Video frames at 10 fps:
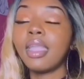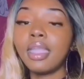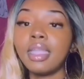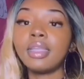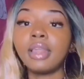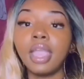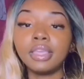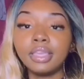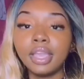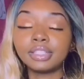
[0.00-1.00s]
And
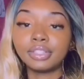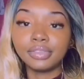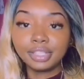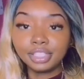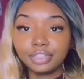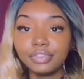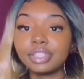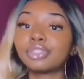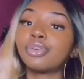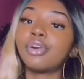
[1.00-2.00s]
yeah, so this is
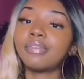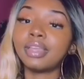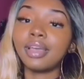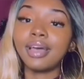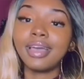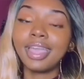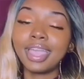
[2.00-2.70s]
Victoria,